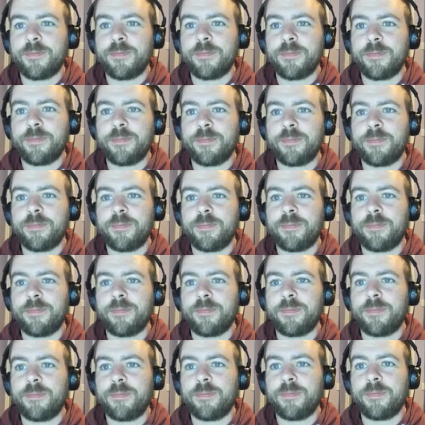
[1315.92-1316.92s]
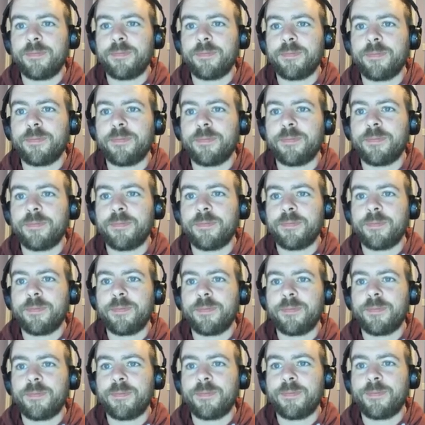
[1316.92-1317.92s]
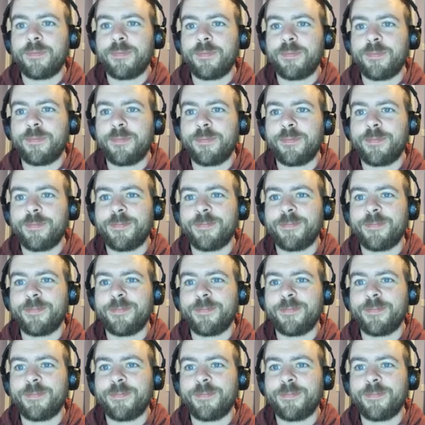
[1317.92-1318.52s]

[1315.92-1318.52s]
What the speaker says: [no speech]